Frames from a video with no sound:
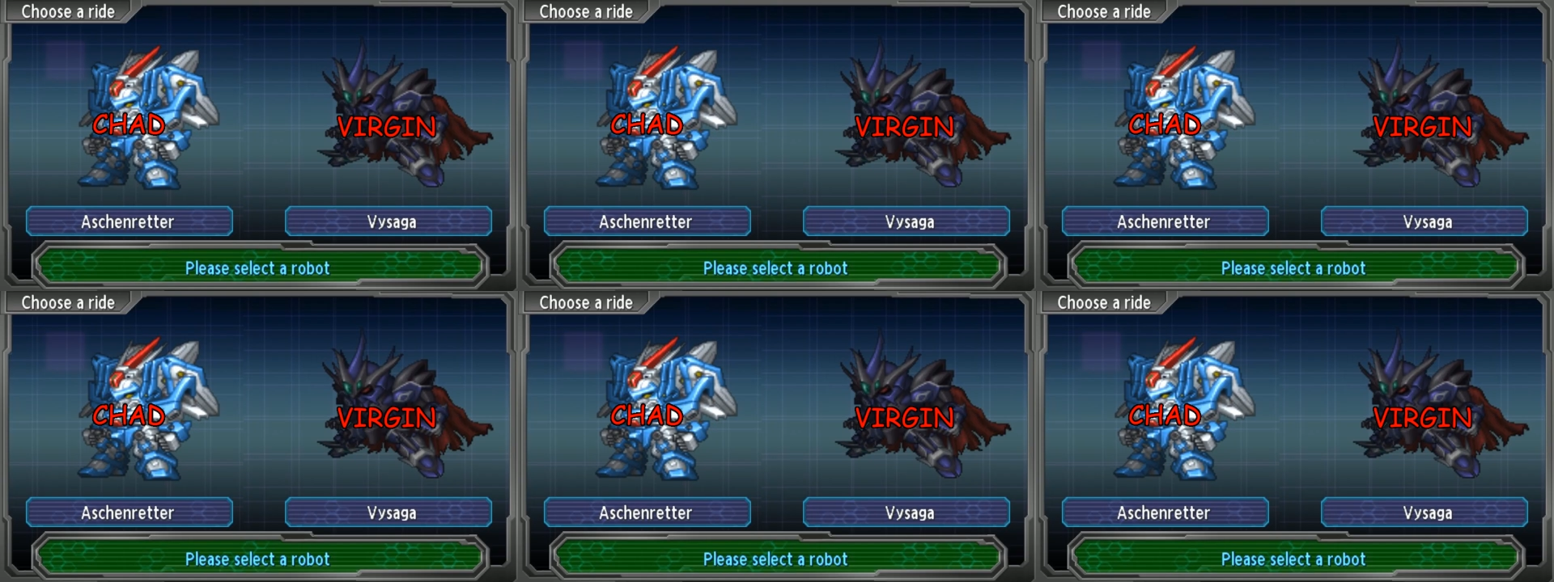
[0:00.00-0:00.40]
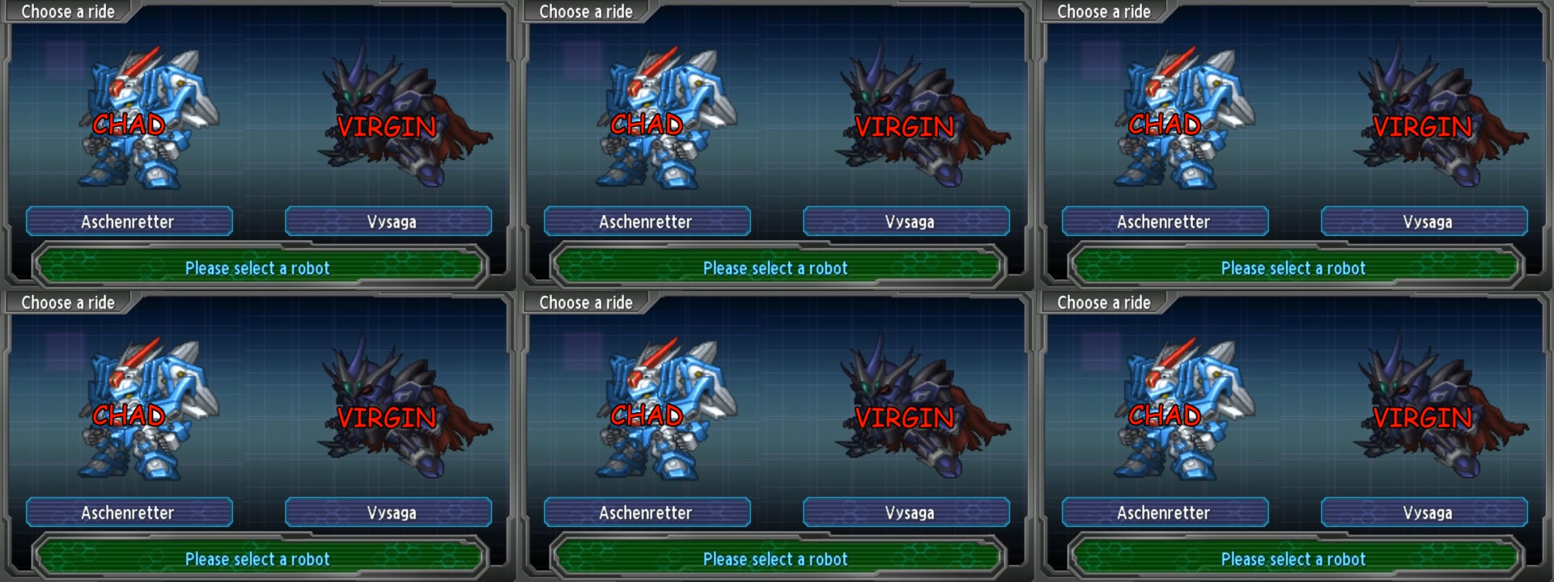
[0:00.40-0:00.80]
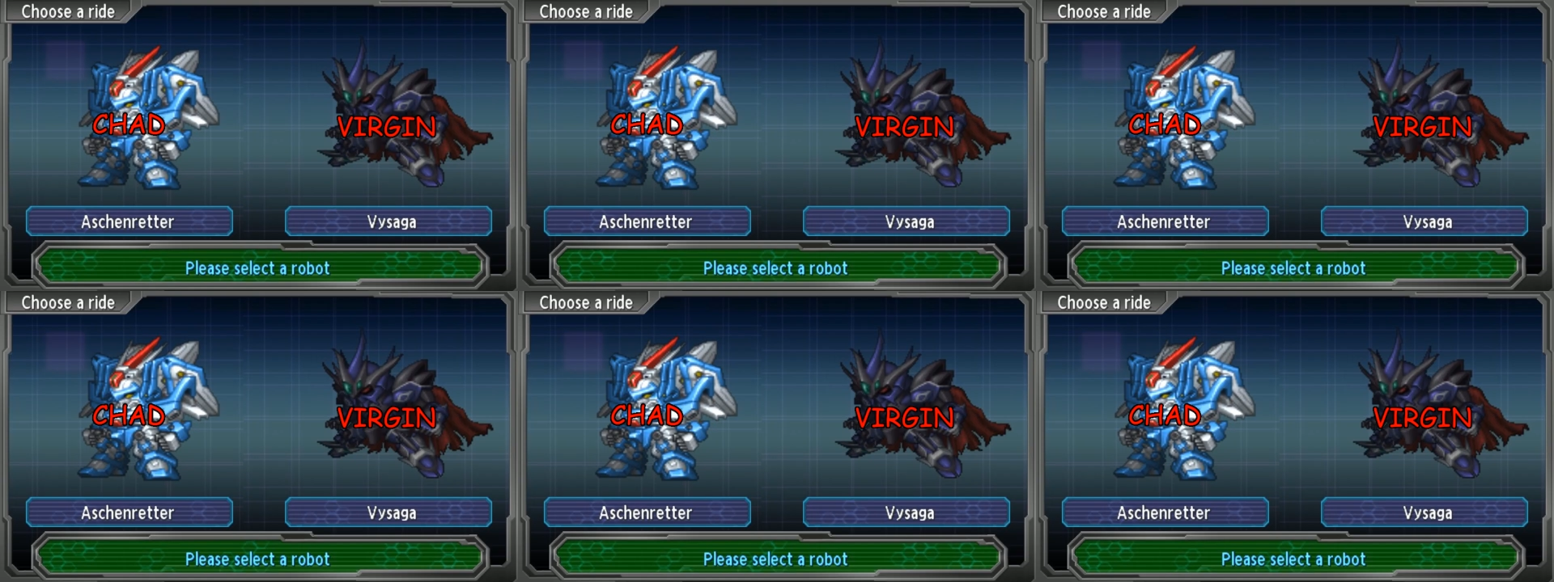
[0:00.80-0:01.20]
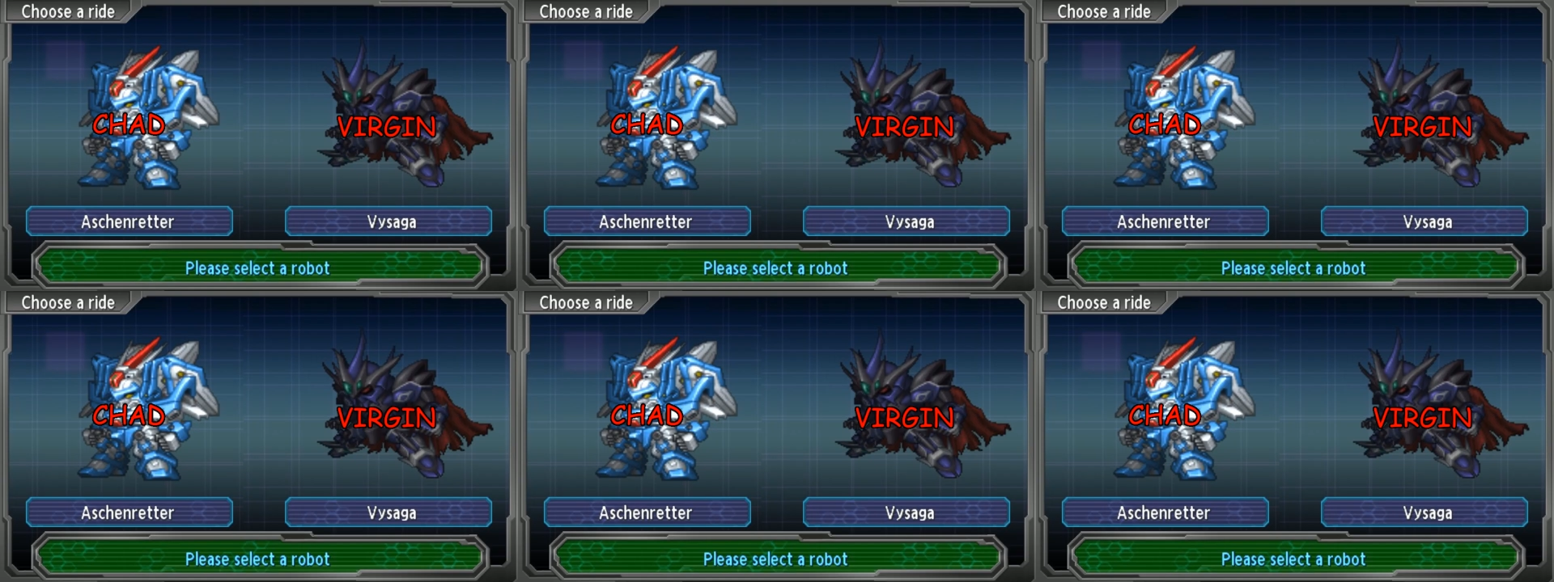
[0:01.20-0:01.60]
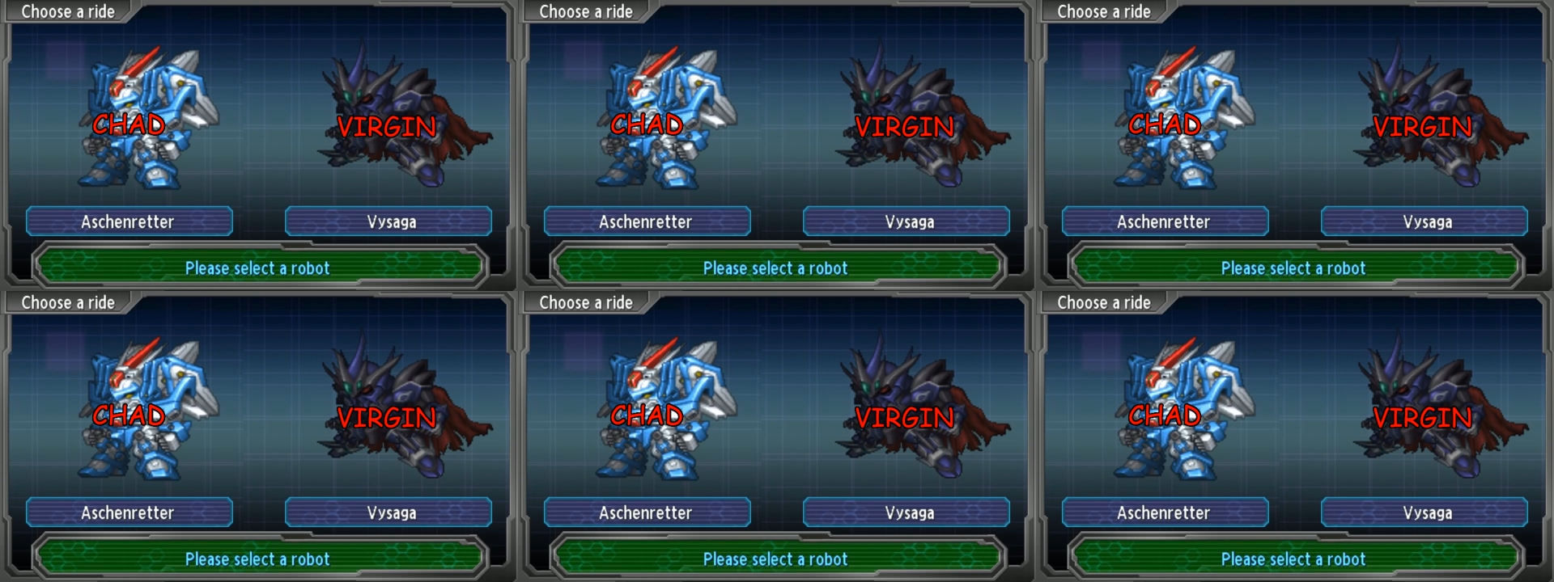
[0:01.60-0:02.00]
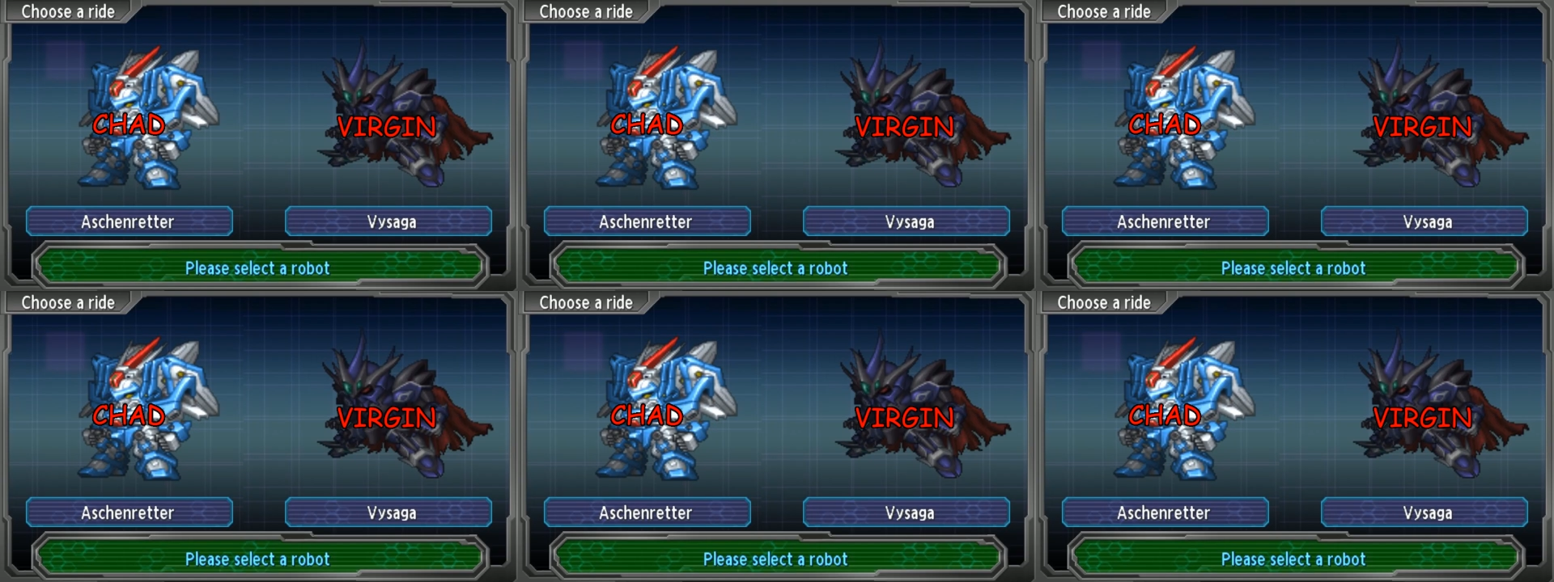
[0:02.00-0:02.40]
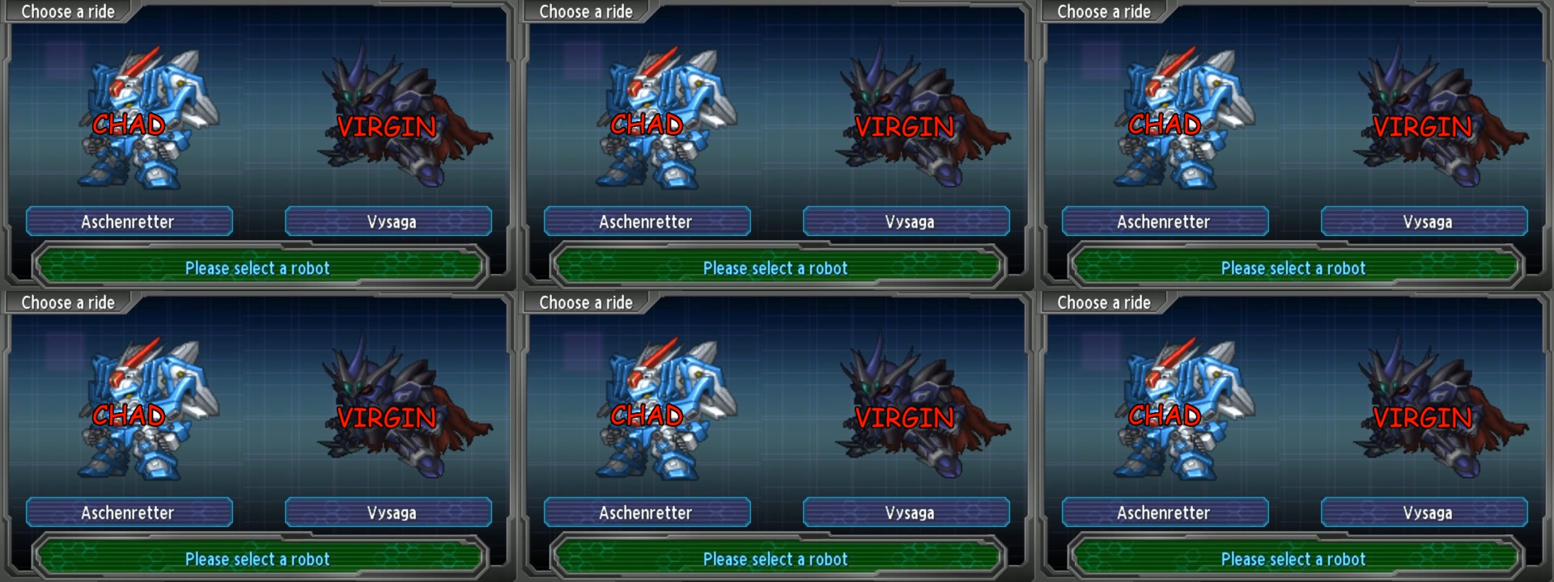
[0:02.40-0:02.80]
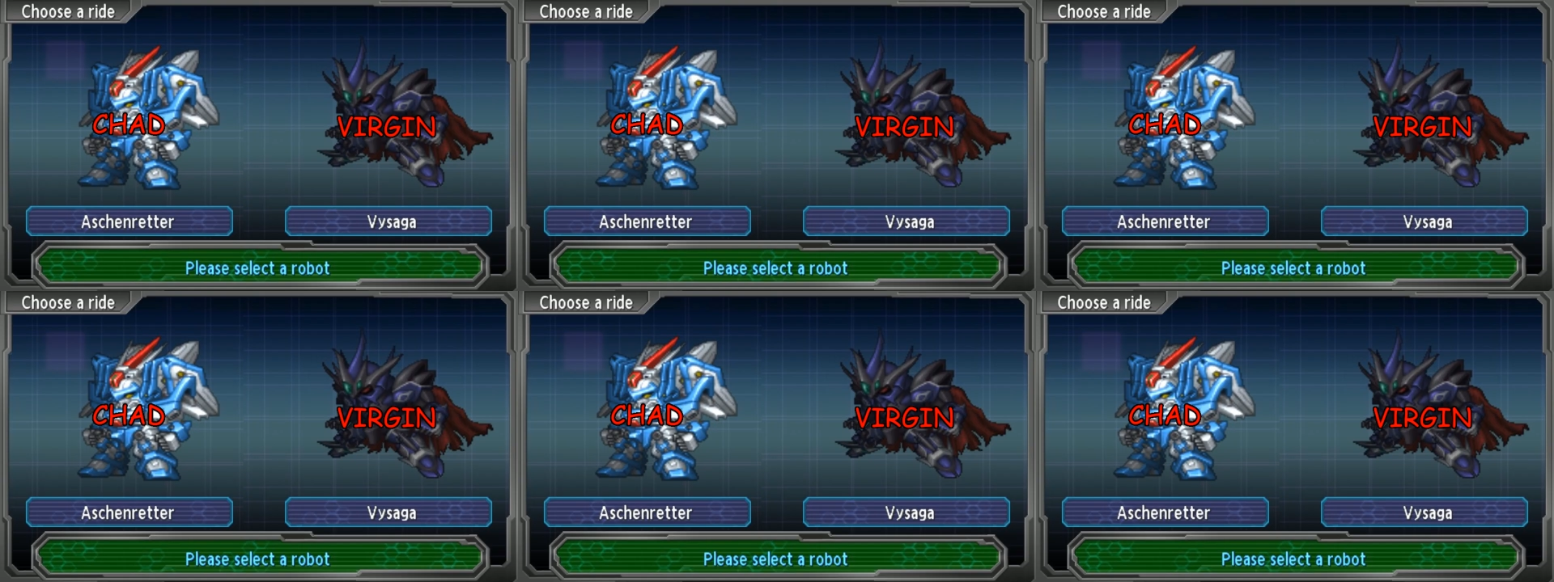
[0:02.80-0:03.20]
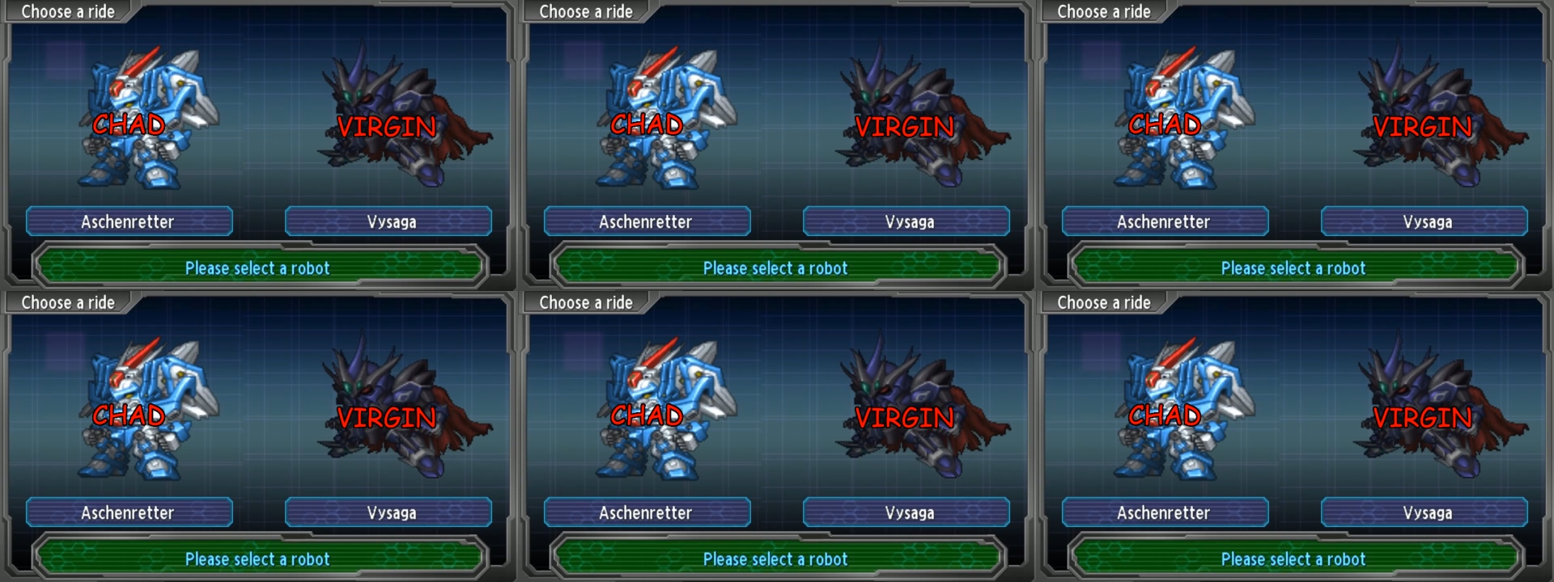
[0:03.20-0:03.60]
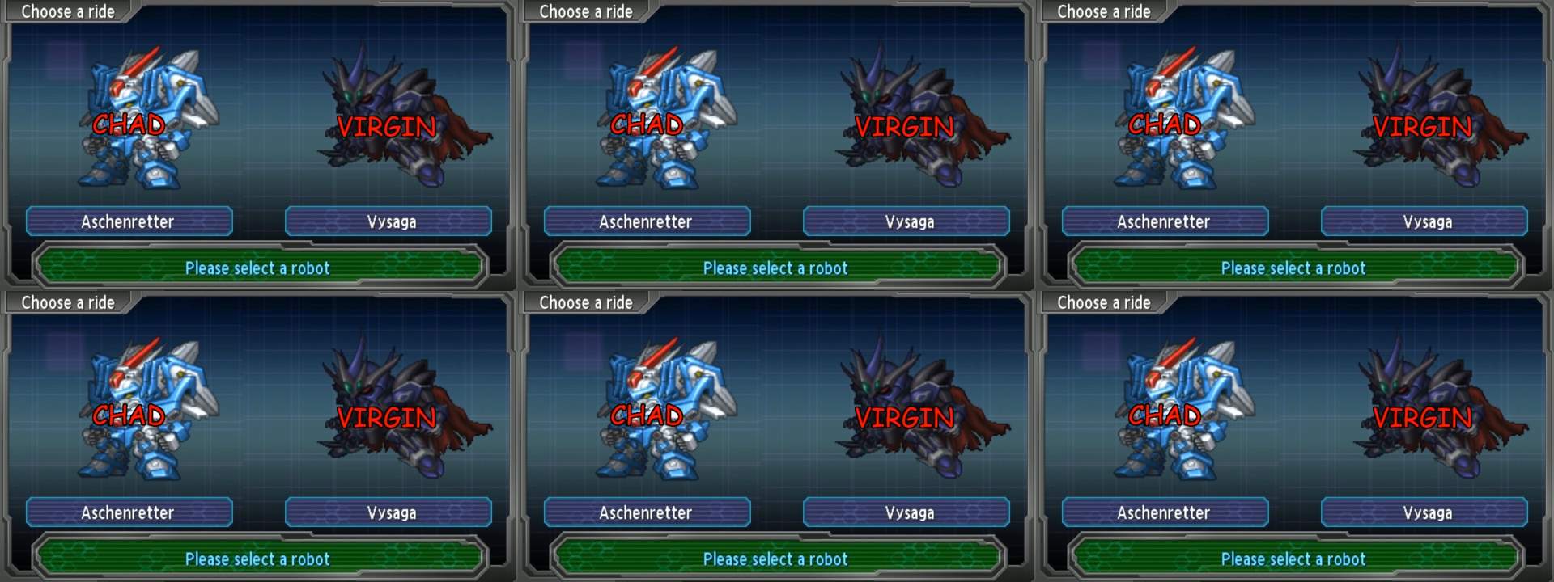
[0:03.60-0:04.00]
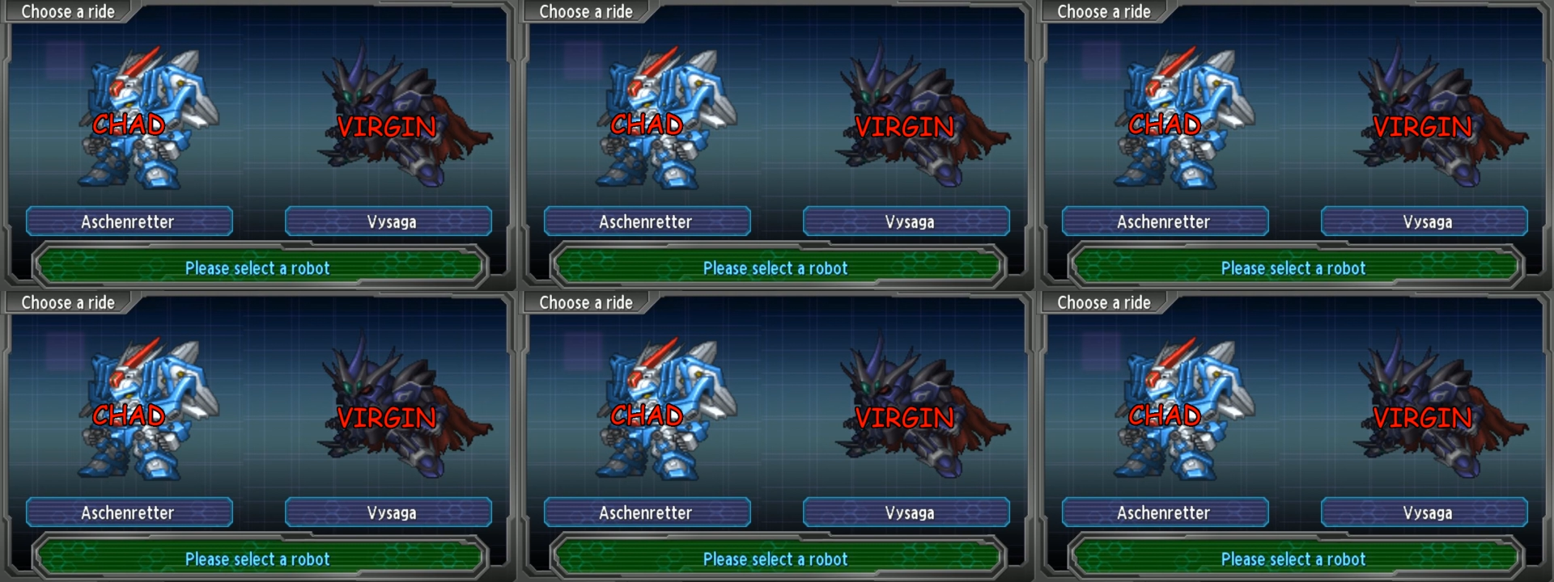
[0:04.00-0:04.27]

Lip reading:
No face is visible, so there are no lips to read.